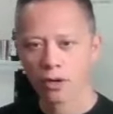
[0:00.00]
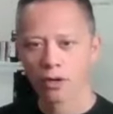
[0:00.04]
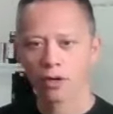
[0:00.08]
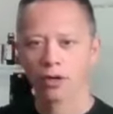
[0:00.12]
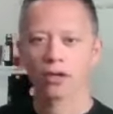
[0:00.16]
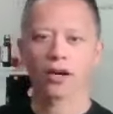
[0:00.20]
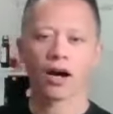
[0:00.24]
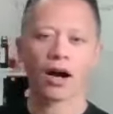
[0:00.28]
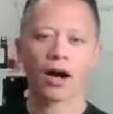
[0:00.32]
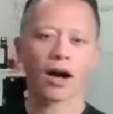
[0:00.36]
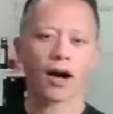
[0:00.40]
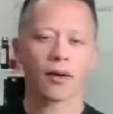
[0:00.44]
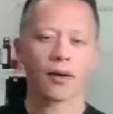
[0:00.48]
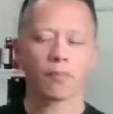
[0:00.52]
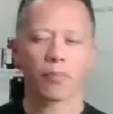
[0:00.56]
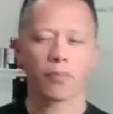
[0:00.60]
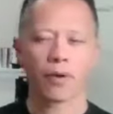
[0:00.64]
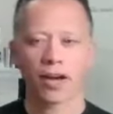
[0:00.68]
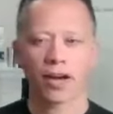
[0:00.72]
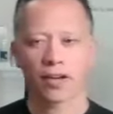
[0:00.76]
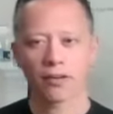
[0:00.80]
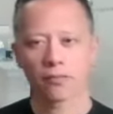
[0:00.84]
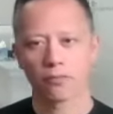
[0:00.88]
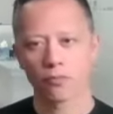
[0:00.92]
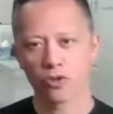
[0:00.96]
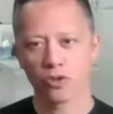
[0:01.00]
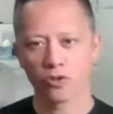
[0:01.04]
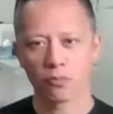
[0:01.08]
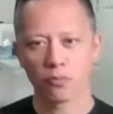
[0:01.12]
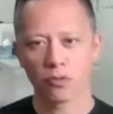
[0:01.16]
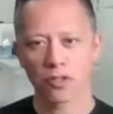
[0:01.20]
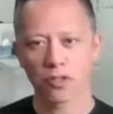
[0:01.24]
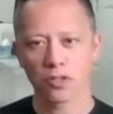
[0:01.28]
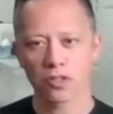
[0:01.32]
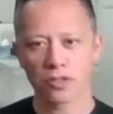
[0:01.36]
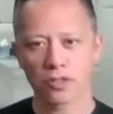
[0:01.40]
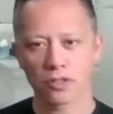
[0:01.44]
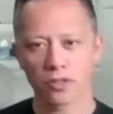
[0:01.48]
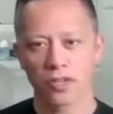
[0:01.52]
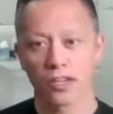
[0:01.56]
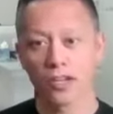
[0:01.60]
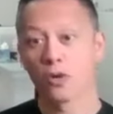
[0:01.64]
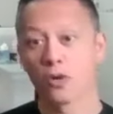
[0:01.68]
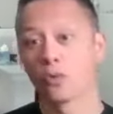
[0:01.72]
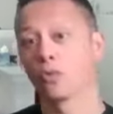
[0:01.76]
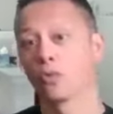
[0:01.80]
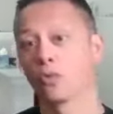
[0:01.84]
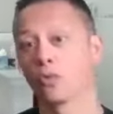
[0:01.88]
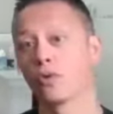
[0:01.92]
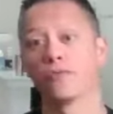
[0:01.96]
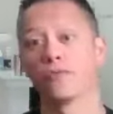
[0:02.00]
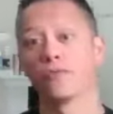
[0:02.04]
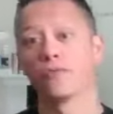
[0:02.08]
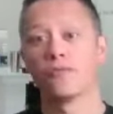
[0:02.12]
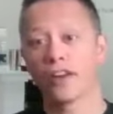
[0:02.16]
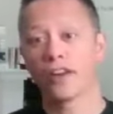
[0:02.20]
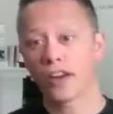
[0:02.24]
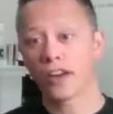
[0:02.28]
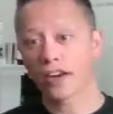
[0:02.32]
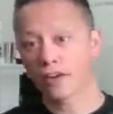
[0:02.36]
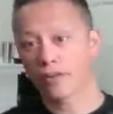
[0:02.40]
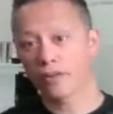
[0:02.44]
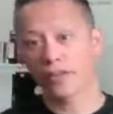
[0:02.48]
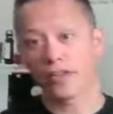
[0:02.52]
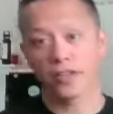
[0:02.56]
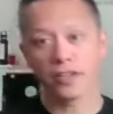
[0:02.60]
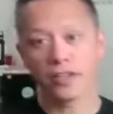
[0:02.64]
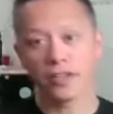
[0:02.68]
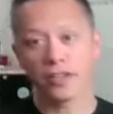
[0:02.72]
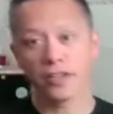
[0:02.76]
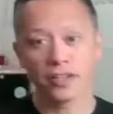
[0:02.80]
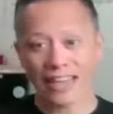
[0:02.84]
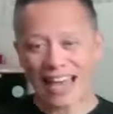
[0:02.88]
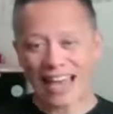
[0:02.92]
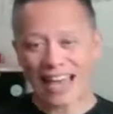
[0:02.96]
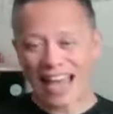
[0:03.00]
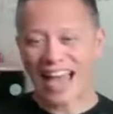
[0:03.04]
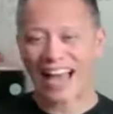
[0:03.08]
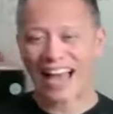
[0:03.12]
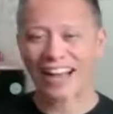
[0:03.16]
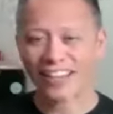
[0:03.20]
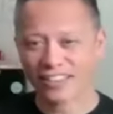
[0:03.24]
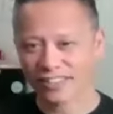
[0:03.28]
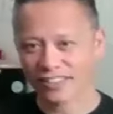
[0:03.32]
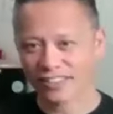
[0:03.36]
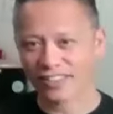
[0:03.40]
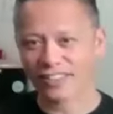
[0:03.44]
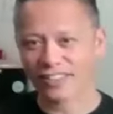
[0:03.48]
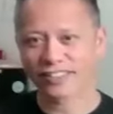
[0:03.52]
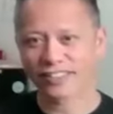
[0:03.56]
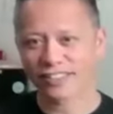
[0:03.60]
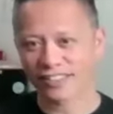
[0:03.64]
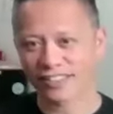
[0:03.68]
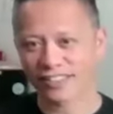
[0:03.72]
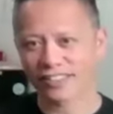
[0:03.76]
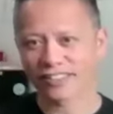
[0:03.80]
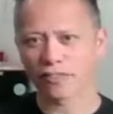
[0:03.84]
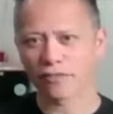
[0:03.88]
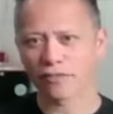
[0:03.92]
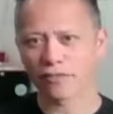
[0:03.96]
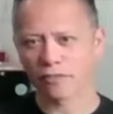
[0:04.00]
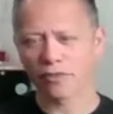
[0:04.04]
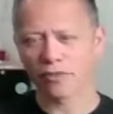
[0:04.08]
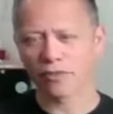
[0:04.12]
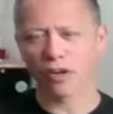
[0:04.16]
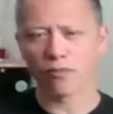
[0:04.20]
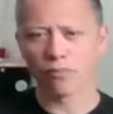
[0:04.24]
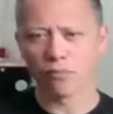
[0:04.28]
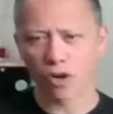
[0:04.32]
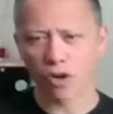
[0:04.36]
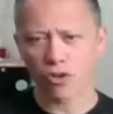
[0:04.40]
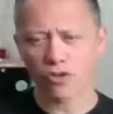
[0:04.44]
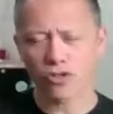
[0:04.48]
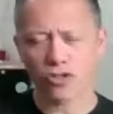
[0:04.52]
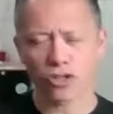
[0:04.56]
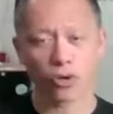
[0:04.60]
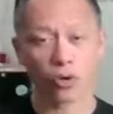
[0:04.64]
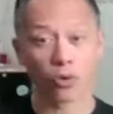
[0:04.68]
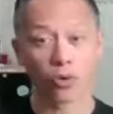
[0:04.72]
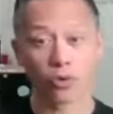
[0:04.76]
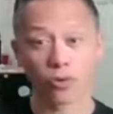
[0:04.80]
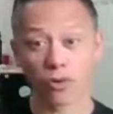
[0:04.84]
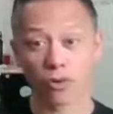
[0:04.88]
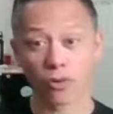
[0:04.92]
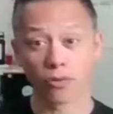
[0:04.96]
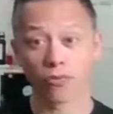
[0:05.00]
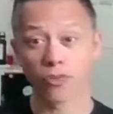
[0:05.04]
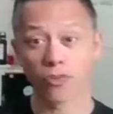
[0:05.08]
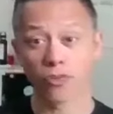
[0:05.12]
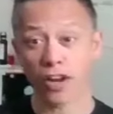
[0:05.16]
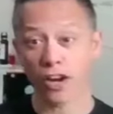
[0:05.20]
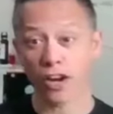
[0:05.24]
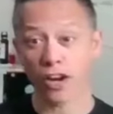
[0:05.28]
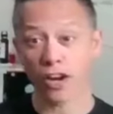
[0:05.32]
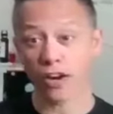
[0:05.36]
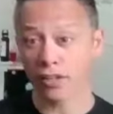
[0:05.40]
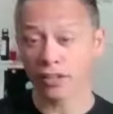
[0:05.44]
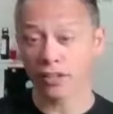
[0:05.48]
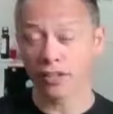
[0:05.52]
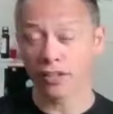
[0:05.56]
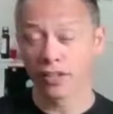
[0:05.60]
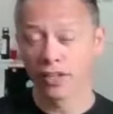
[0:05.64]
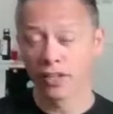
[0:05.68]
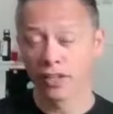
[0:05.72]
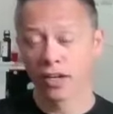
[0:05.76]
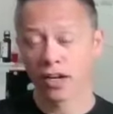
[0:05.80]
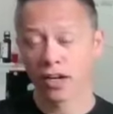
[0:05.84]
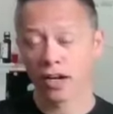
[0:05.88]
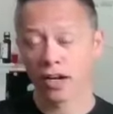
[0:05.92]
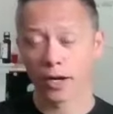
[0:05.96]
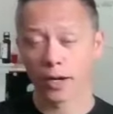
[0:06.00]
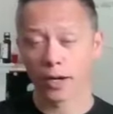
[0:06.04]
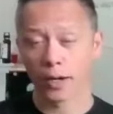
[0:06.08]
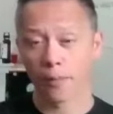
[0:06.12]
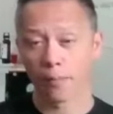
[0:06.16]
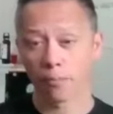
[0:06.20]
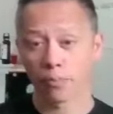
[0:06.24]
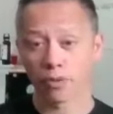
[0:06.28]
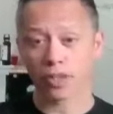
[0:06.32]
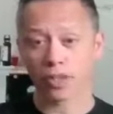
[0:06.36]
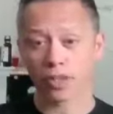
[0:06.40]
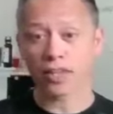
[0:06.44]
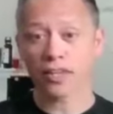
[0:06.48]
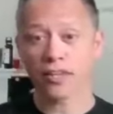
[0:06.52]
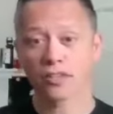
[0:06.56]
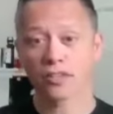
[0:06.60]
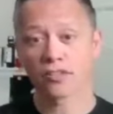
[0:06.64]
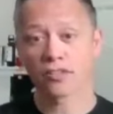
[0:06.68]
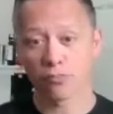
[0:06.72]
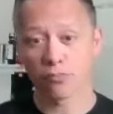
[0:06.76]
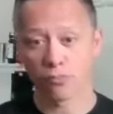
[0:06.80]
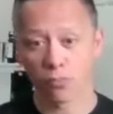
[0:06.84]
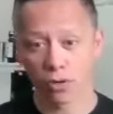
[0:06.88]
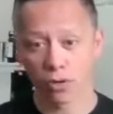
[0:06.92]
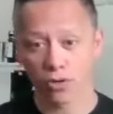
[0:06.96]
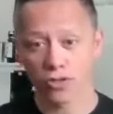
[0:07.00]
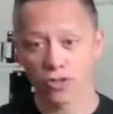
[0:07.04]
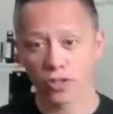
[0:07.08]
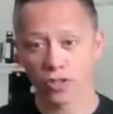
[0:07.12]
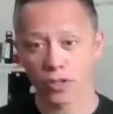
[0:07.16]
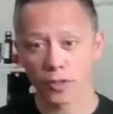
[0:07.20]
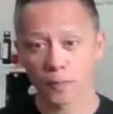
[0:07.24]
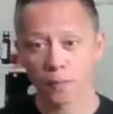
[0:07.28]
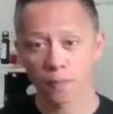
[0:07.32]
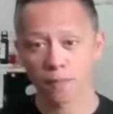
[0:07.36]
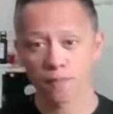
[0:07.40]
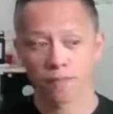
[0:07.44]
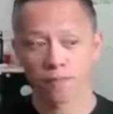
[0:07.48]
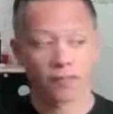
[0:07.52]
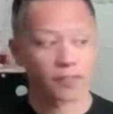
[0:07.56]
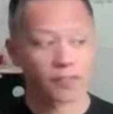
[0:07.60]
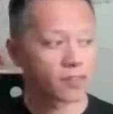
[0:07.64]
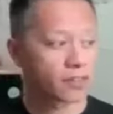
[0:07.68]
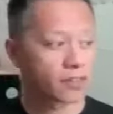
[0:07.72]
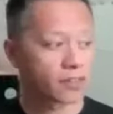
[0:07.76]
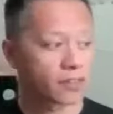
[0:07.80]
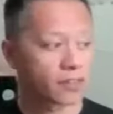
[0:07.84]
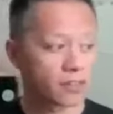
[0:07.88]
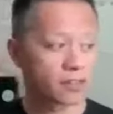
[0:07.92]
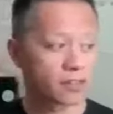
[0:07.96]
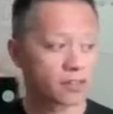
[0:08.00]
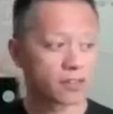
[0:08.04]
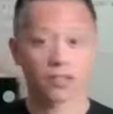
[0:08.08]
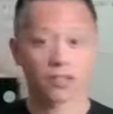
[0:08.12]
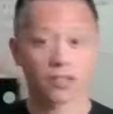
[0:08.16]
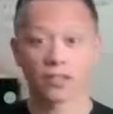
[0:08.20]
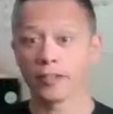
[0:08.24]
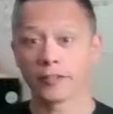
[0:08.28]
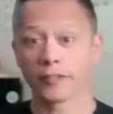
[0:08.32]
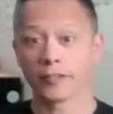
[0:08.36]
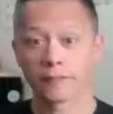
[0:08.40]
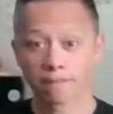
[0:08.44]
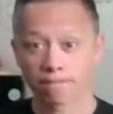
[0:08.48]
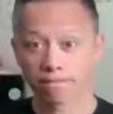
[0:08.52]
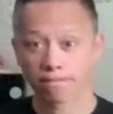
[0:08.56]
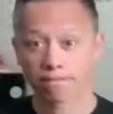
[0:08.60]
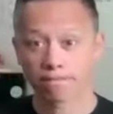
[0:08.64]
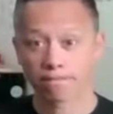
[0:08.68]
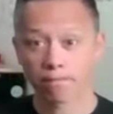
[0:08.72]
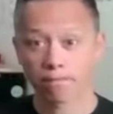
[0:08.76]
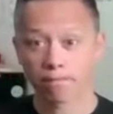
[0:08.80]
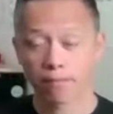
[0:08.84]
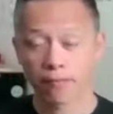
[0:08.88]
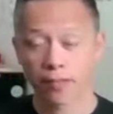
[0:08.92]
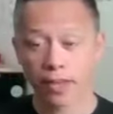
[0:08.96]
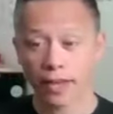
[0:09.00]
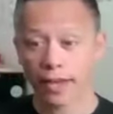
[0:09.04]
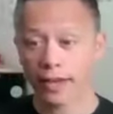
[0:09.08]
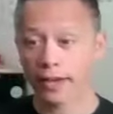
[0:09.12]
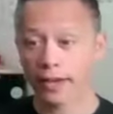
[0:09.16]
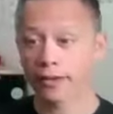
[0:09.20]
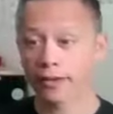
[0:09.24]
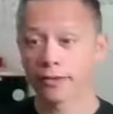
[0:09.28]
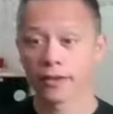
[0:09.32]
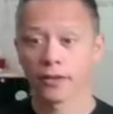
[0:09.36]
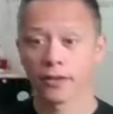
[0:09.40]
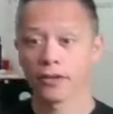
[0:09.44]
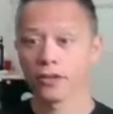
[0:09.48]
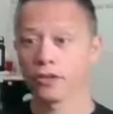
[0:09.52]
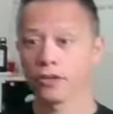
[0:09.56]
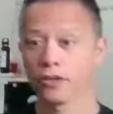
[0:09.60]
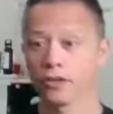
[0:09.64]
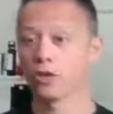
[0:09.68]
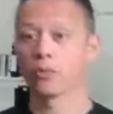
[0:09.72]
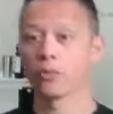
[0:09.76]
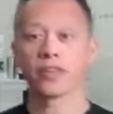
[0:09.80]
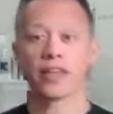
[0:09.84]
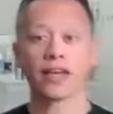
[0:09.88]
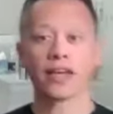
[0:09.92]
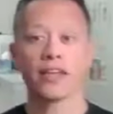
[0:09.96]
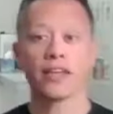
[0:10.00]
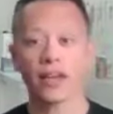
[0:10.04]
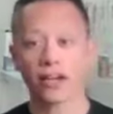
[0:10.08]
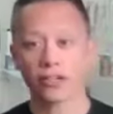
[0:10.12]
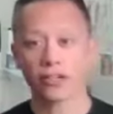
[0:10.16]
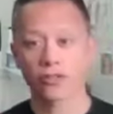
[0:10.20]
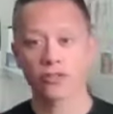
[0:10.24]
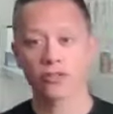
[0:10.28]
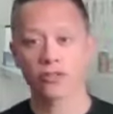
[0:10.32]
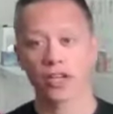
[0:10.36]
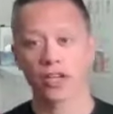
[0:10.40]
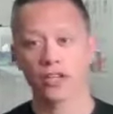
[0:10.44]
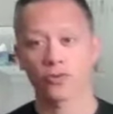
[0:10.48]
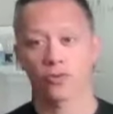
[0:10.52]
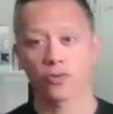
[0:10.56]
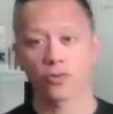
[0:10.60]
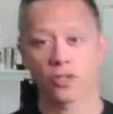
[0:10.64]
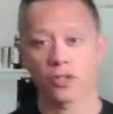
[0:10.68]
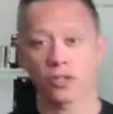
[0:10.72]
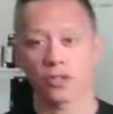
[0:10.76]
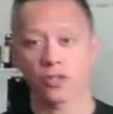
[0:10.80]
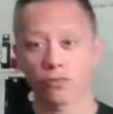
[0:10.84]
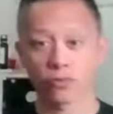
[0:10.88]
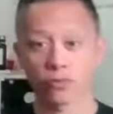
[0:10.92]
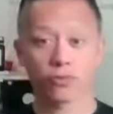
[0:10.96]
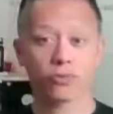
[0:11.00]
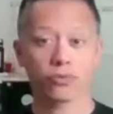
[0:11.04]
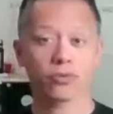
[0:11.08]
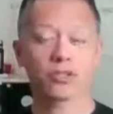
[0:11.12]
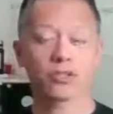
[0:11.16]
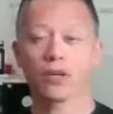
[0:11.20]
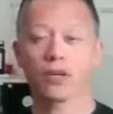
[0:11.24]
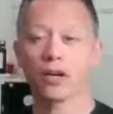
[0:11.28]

compound movements with varied accesses of motion or varied planes of motion is key. And with any exercise routine,